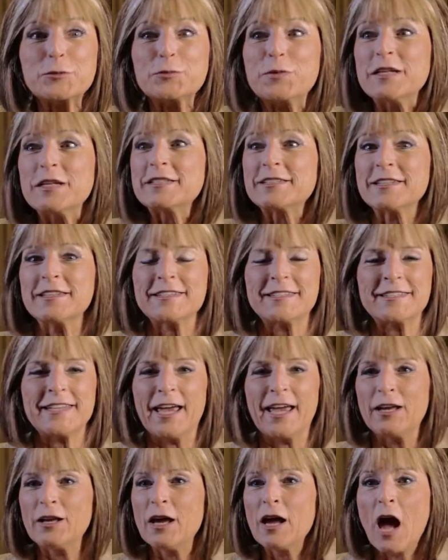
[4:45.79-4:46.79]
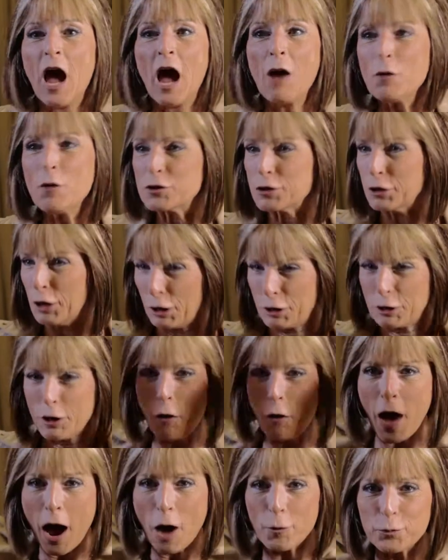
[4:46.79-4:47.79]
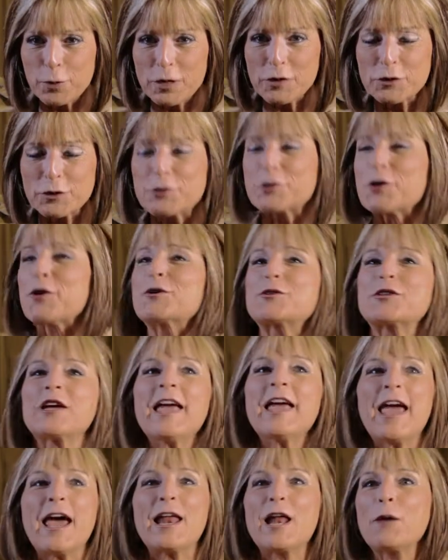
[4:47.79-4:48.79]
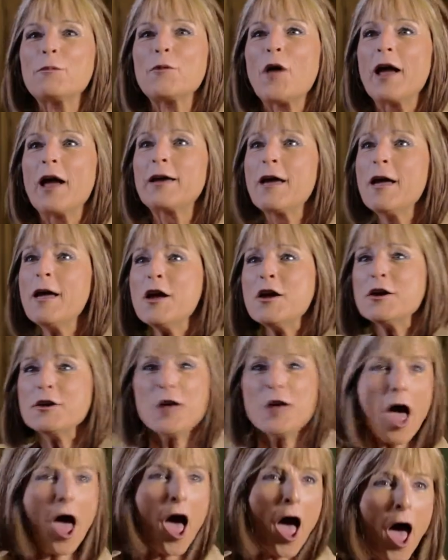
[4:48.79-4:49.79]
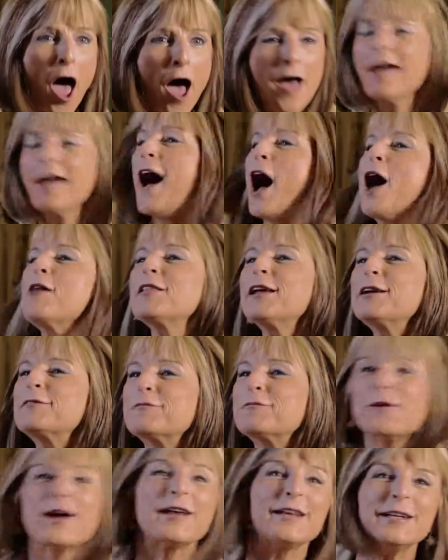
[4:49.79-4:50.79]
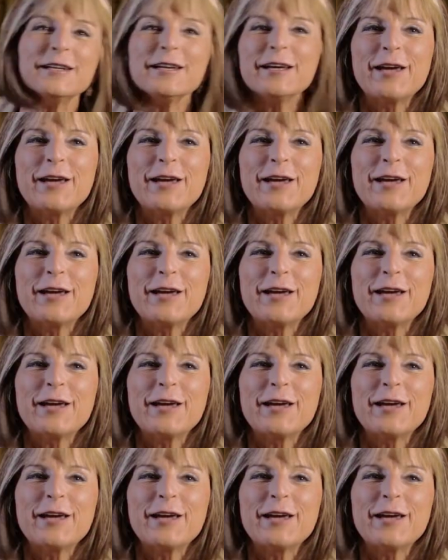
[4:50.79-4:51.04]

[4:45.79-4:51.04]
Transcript: Beeson said, I want you to go out and be the church. And I'm like, yeah, I'm like ready to